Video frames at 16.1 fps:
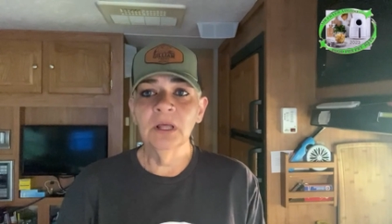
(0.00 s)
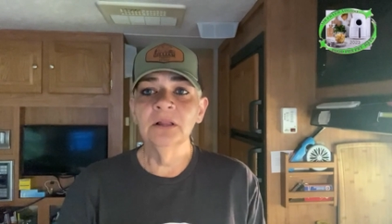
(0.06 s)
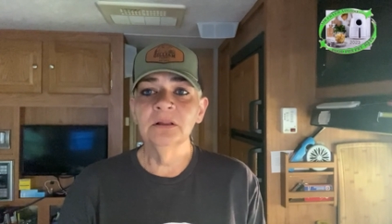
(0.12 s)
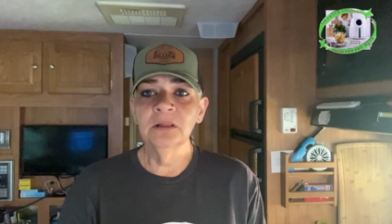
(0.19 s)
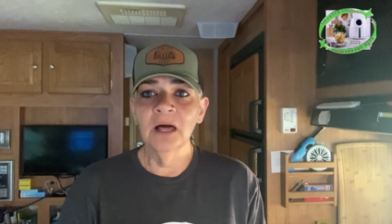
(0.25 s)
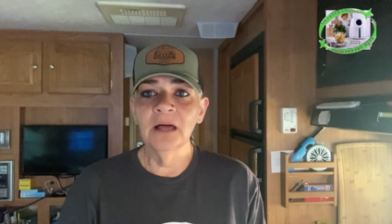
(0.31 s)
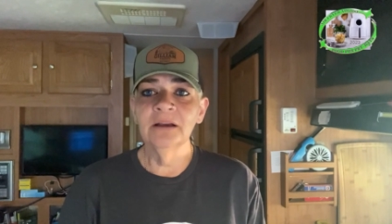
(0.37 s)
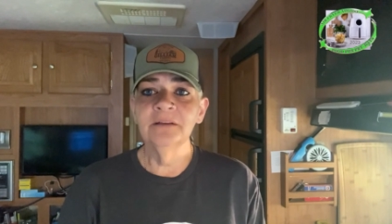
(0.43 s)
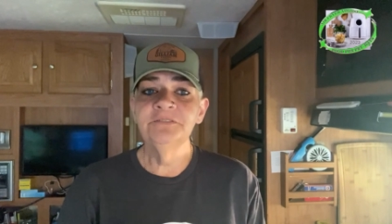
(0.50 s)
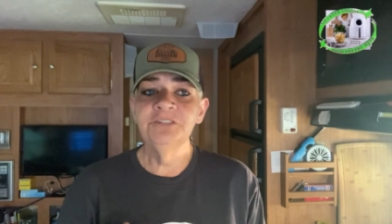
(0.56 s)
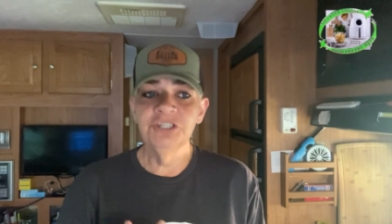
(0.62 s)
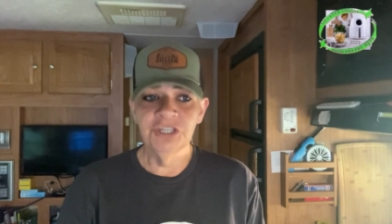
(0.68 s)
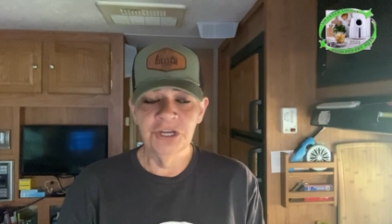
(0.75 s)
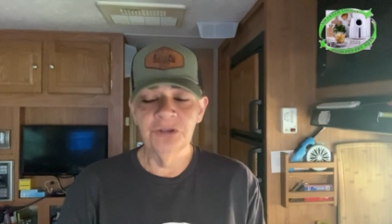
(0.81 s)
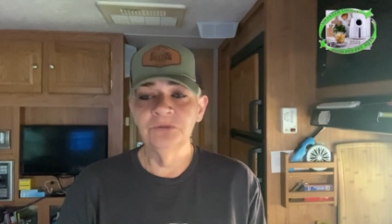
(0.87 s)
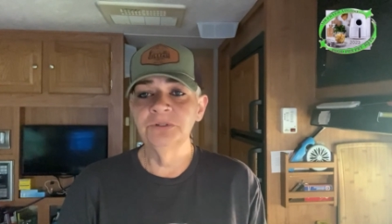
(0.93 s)
a lot of
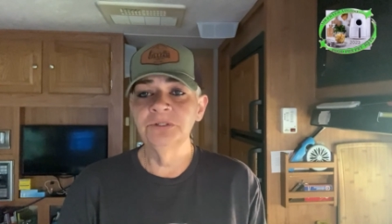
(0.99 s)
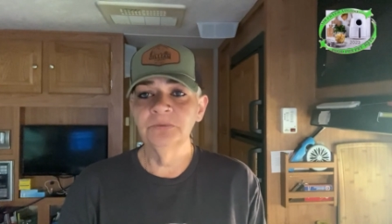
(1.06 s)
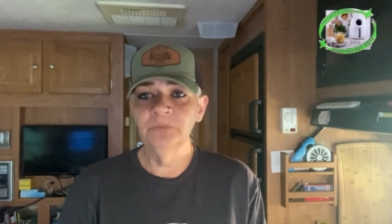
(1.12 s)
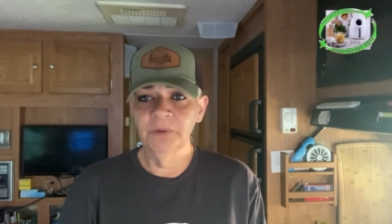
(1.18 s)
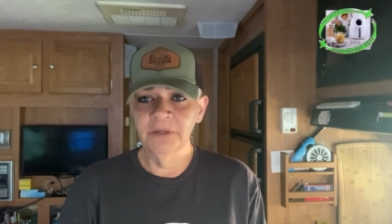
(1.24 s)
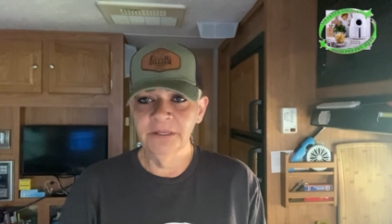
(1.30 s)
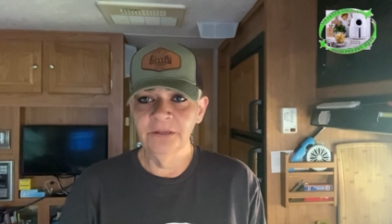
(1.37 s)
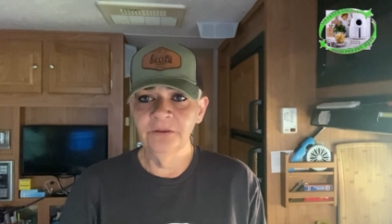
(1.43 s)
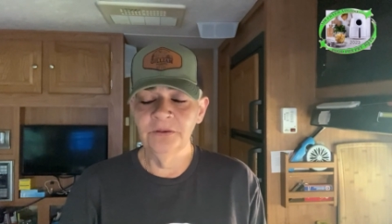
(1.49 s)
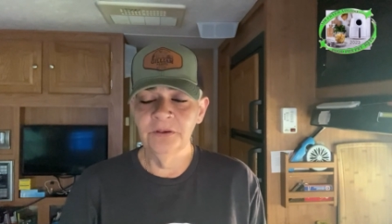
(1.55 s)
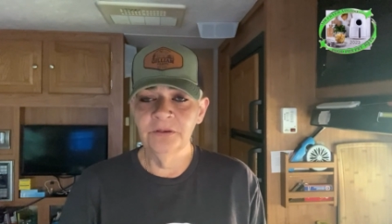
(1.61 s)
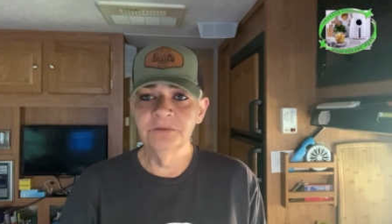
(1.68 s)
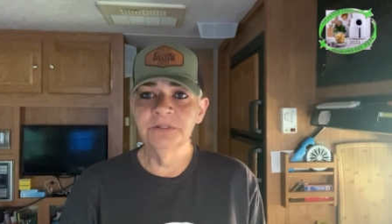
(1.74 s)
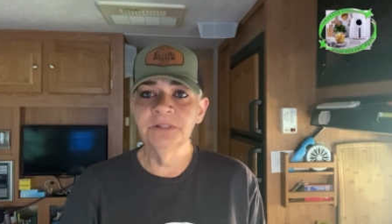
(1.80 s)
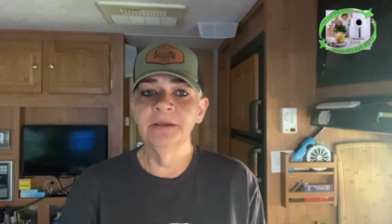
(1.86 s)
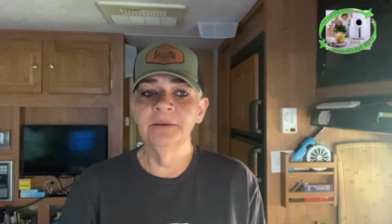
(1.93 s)
juice when you
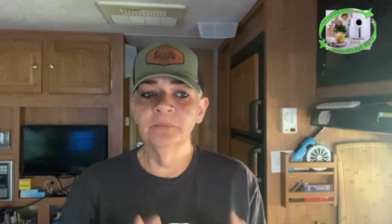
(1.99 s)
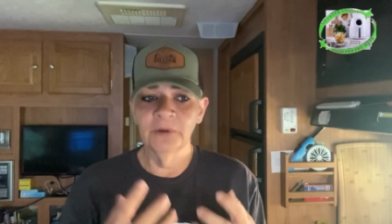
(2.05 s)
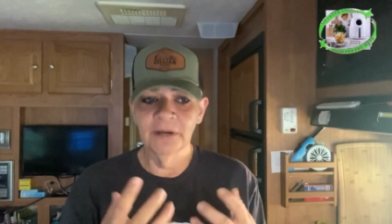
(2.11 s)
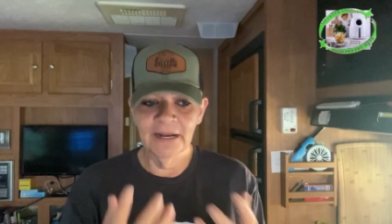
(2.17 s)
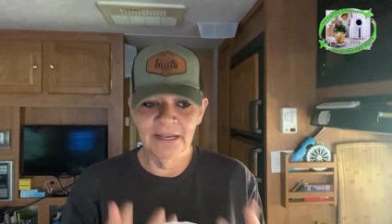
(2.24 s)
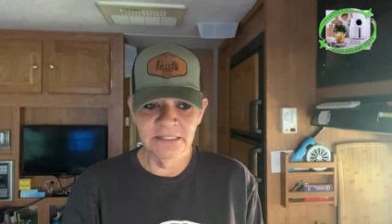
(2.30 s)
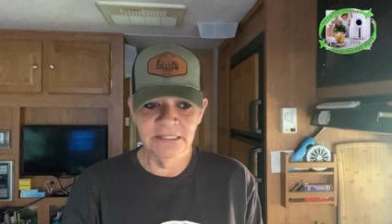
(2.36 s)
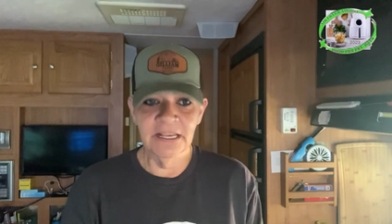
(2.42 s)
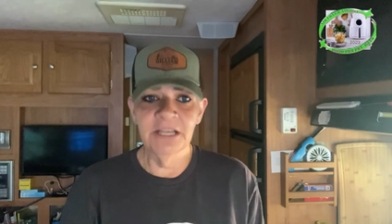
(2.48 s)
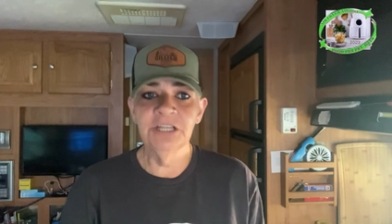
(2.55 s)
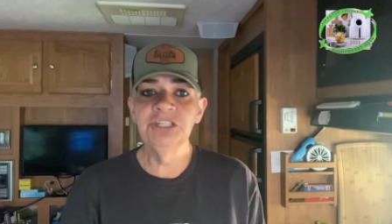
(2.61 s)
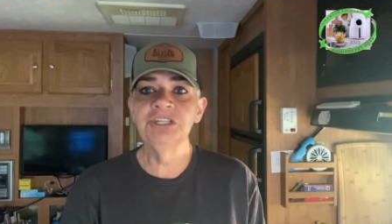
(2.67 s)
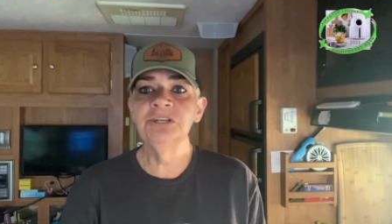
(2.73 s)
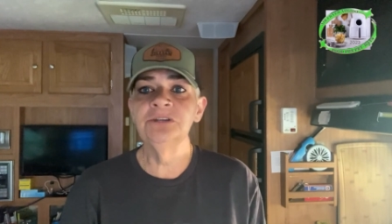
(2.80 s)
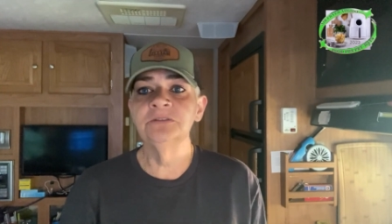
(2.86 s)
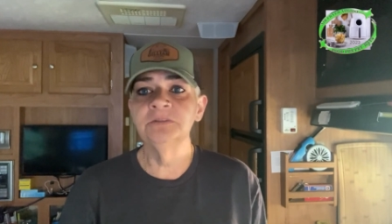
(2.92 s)
use them. When I say
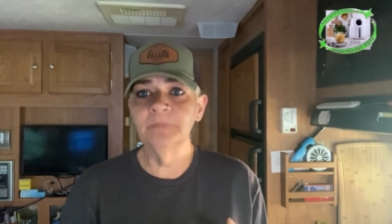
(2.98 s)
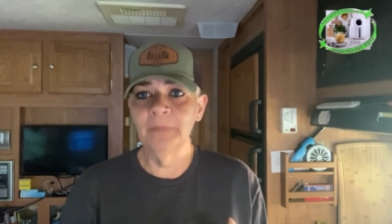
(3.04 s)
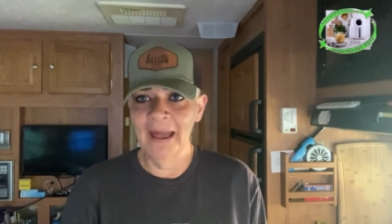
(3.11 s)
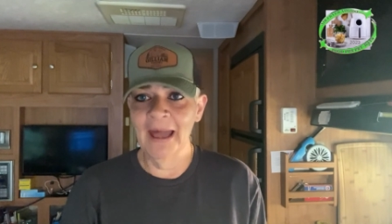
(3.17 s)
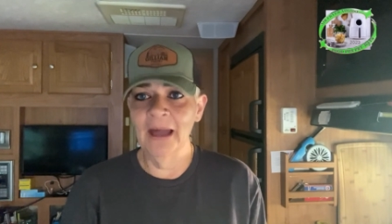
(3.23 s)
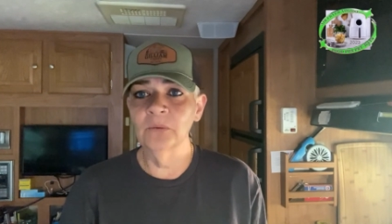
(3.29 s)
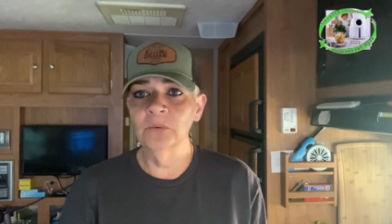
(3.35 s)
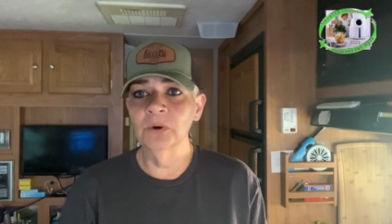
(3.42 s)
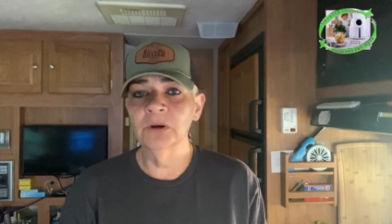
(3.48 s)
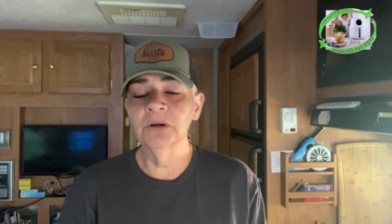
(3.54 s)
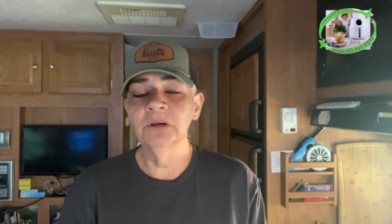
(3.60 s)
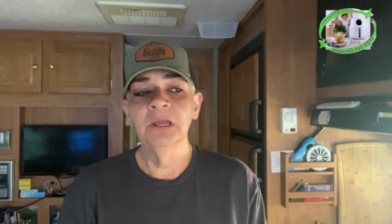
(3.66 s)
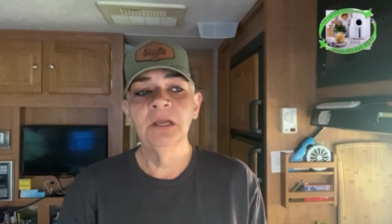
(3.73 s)
juice, power.